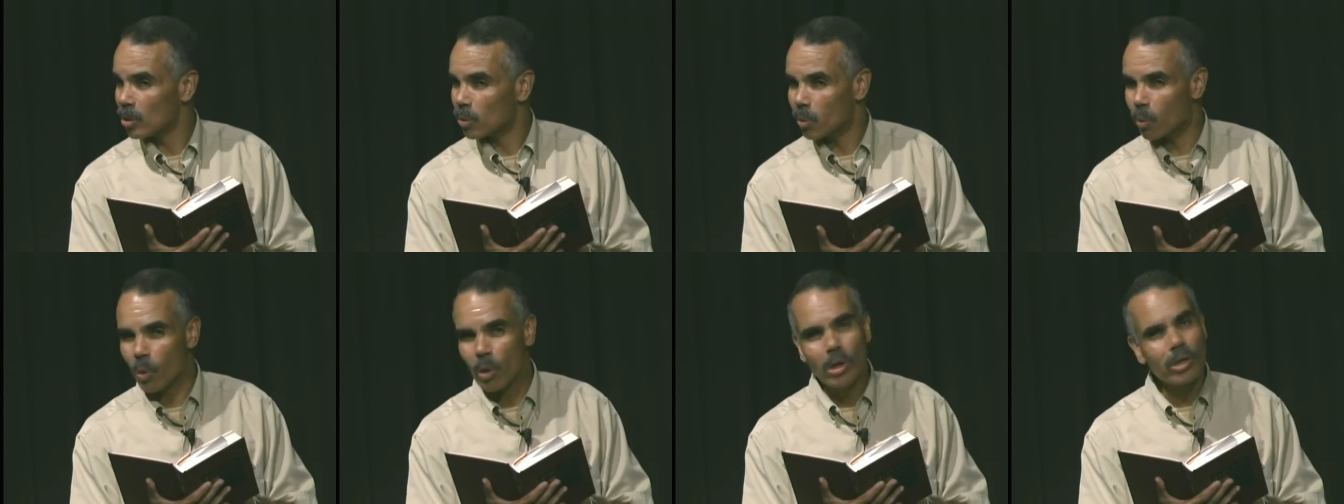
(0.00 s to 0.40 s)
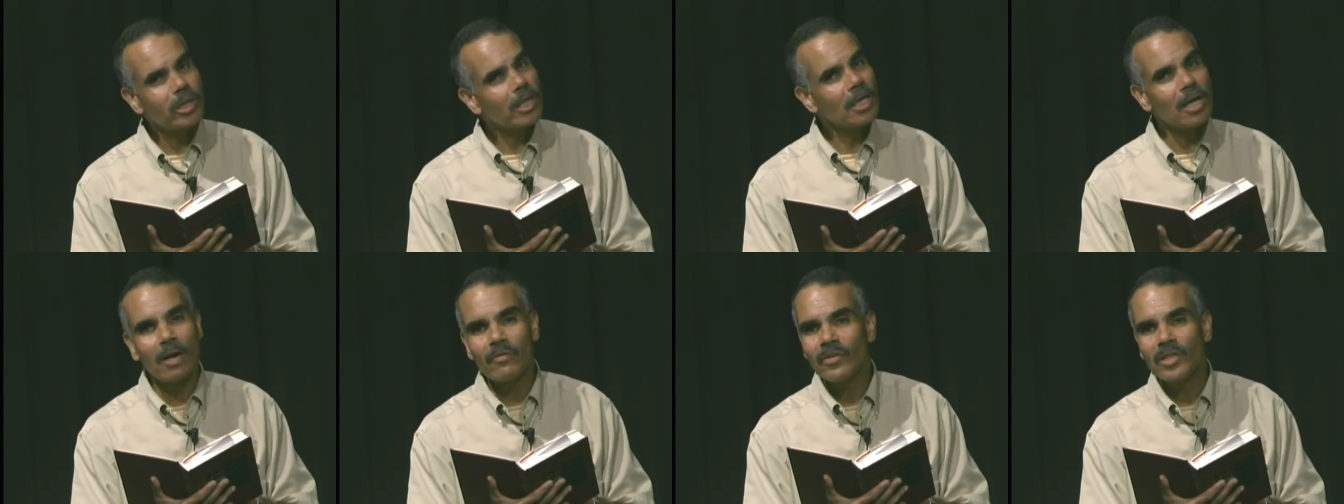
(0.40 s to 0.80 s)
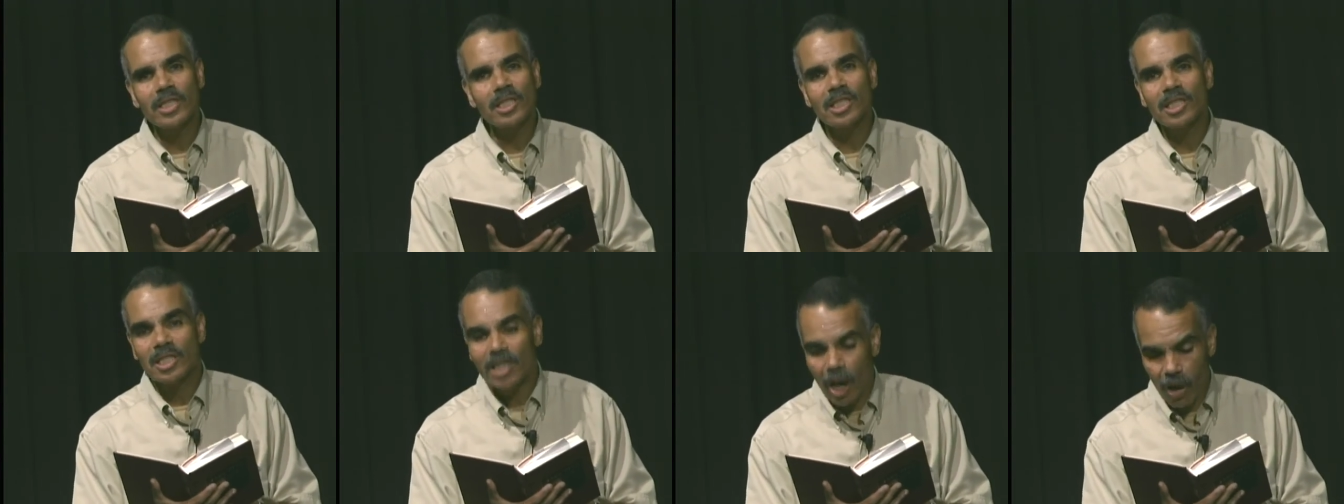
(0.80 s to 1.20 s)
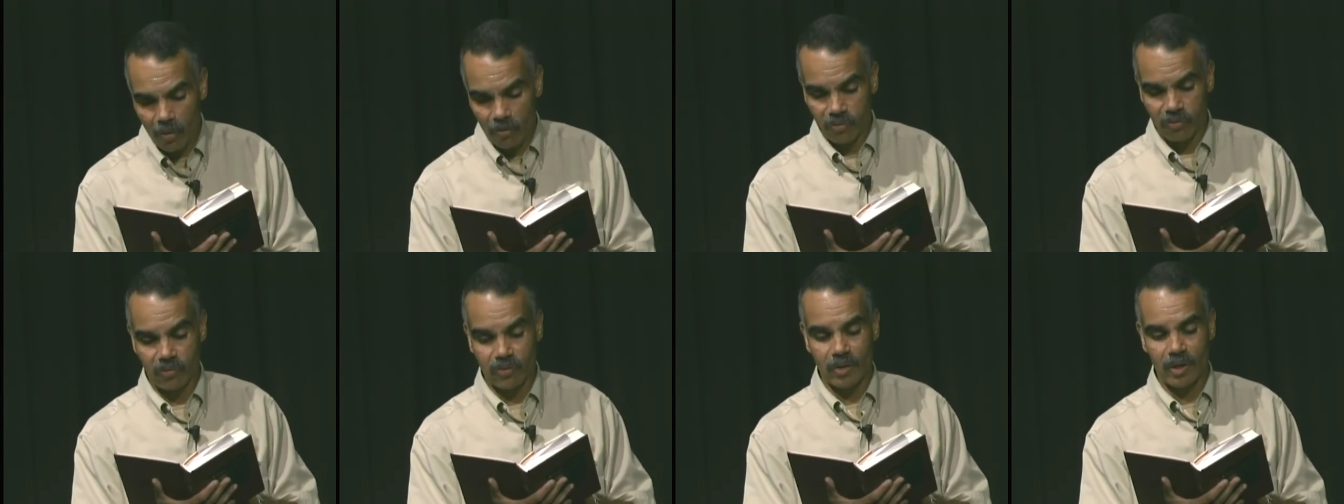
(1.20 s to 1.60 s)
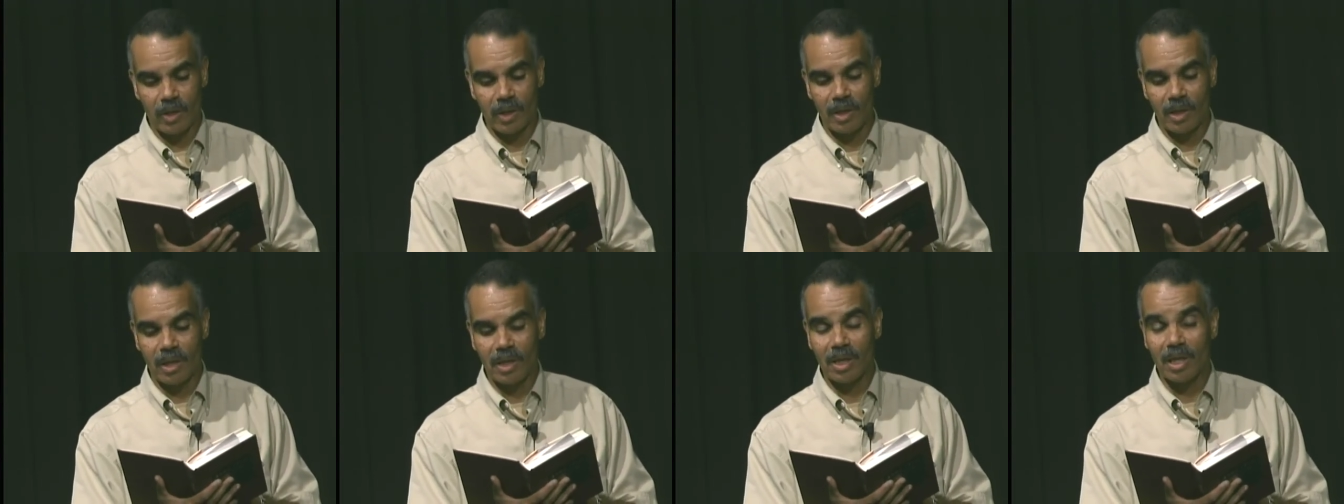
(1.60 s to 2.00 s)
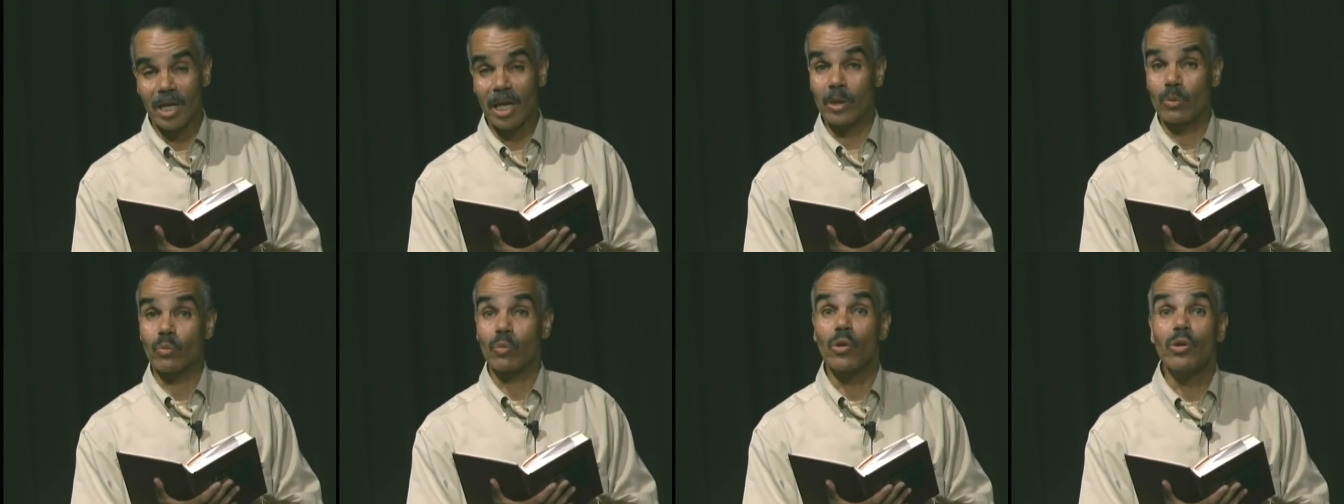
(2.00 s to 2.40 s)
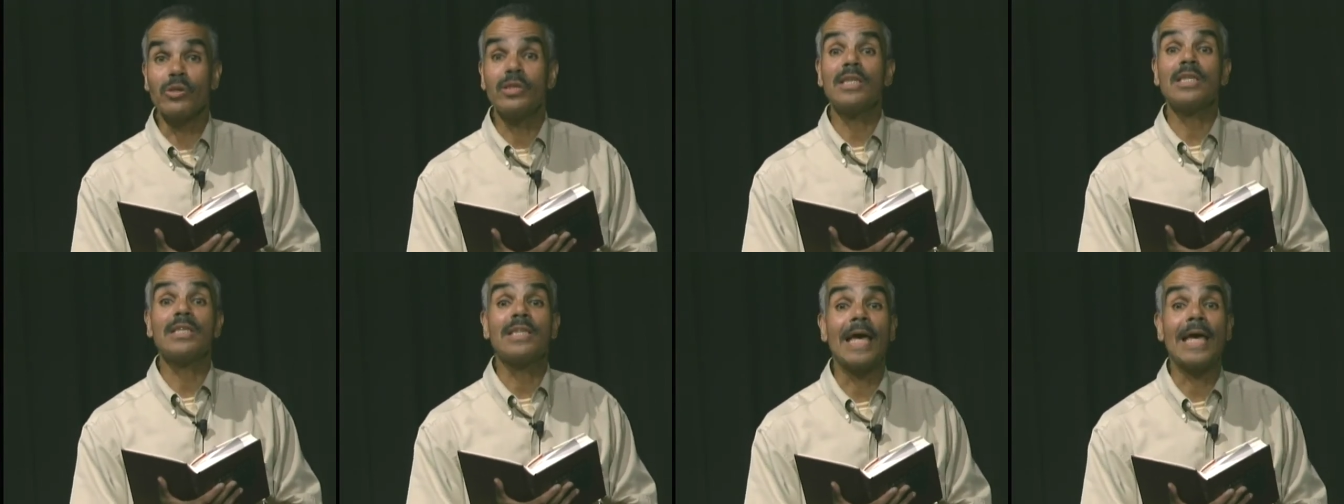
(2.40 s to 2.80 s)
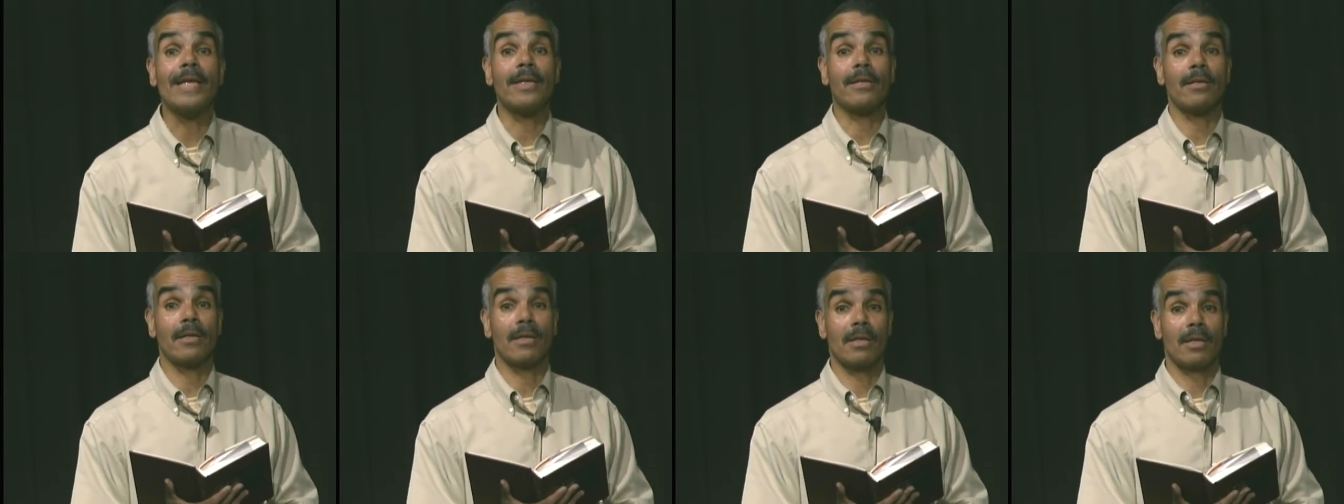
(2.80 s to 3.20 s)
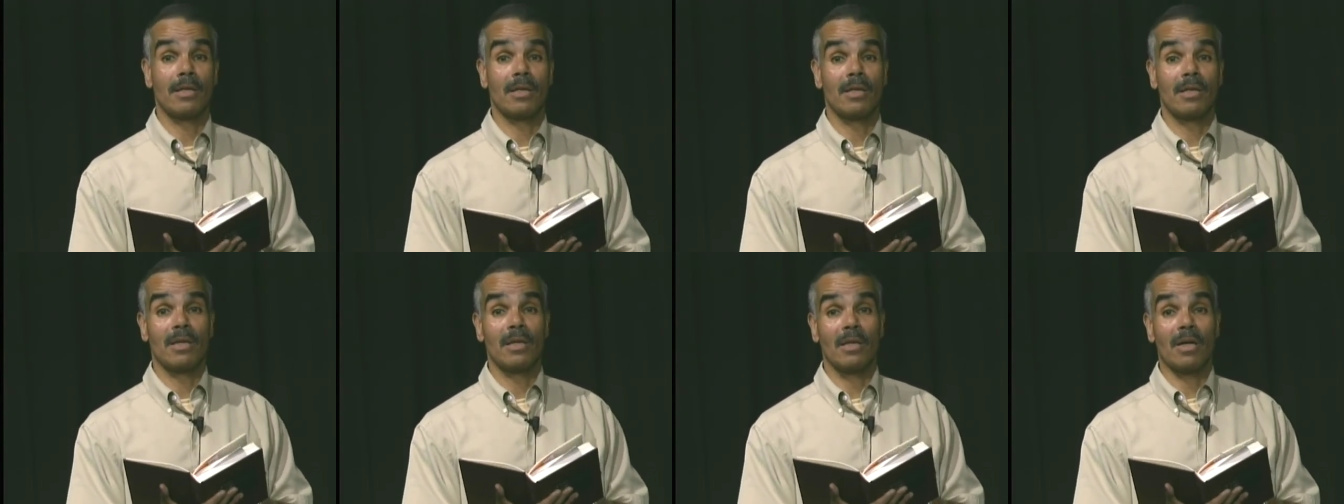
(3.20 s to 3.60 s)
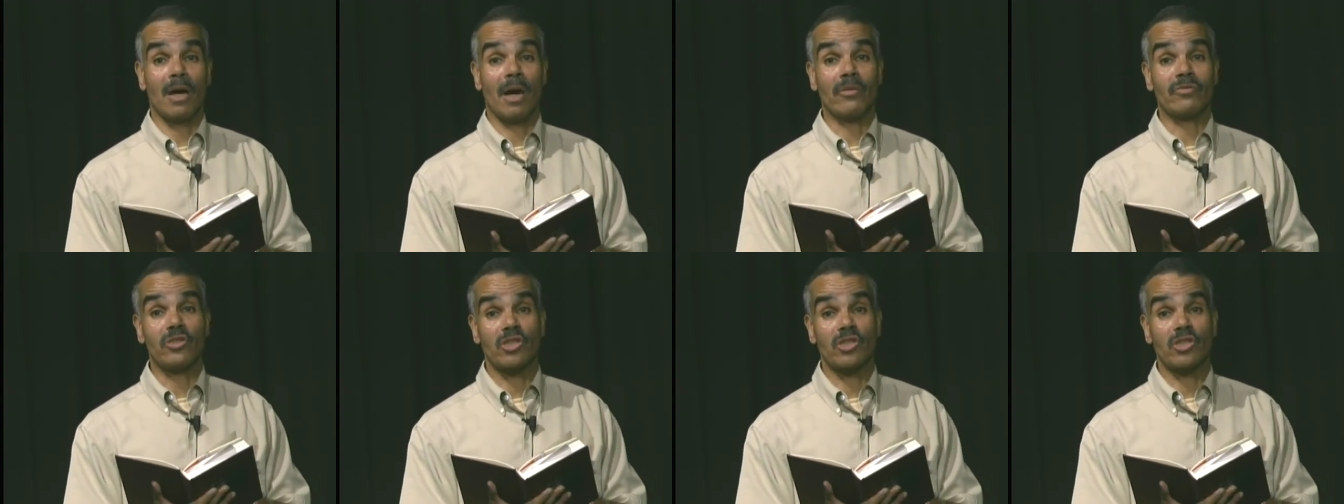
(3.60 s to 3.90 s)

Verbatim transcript: worthy of itself and worthy then of